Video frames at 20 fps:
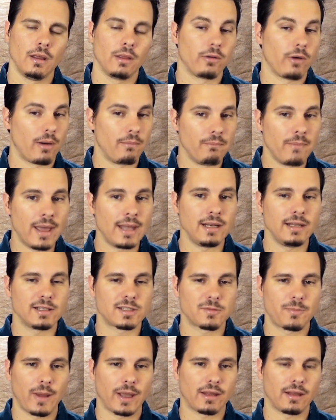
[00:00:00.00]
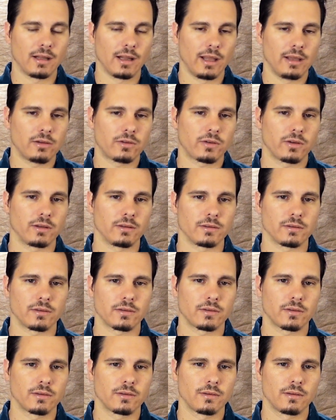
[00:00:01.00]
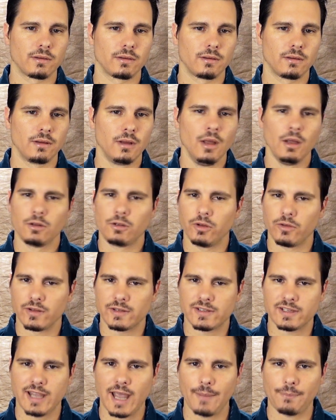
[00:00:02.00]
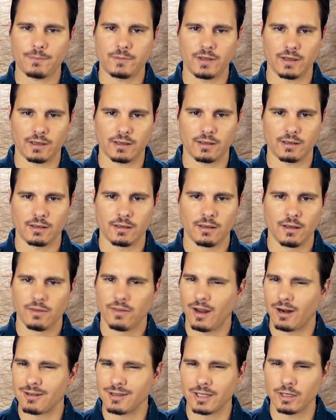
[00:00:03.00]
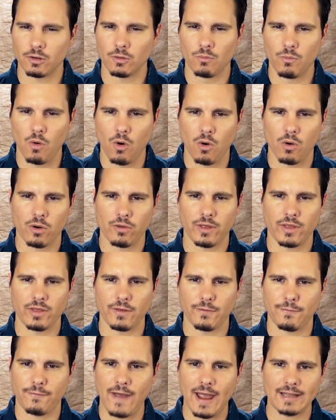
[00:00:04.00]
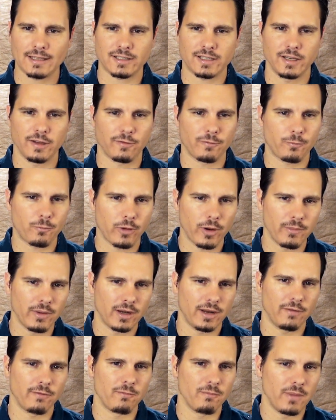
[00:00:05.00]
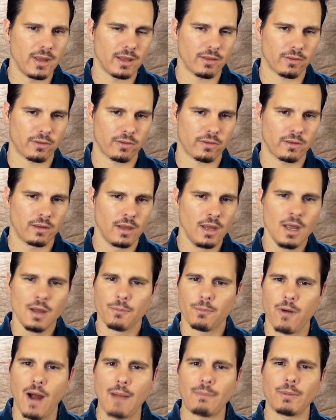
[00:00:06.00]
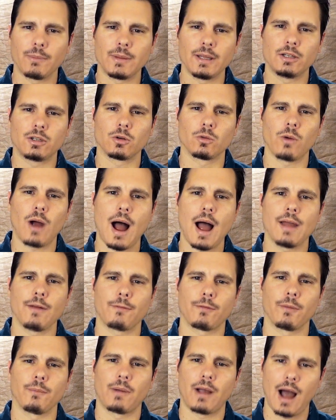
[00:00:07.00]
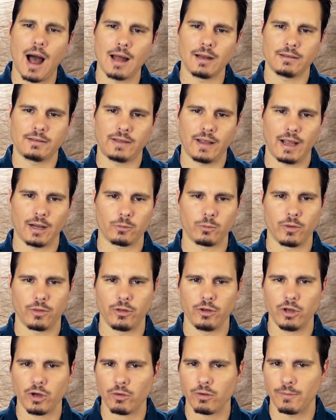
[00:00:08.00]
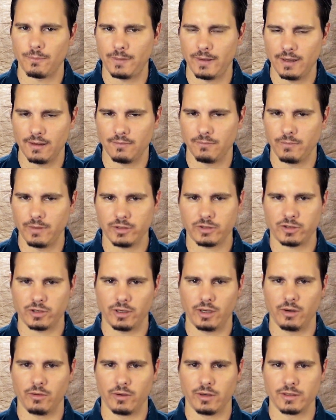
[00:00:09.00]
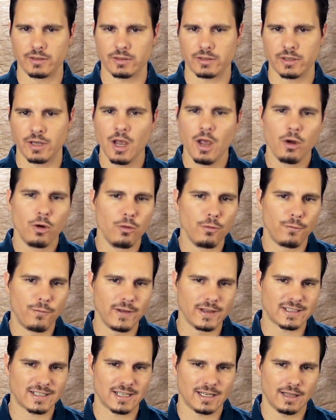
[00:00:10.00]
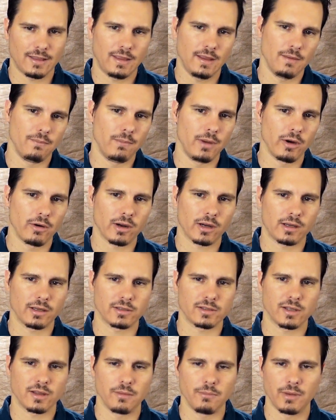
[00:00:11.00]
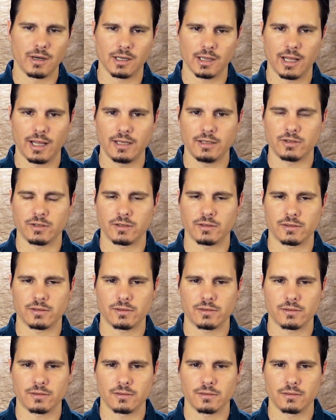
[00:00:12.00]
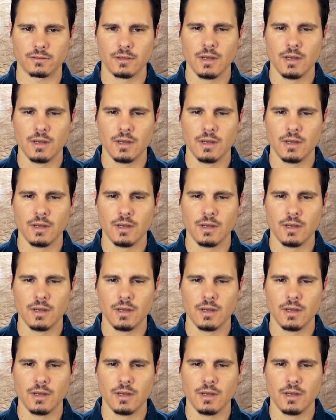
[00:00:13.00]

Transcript: There are many speculations. To the skeptic, they are little more than the fancy of primitive myth, probably derived from contact with European missionaries who visited the Americas in the Middle Ages.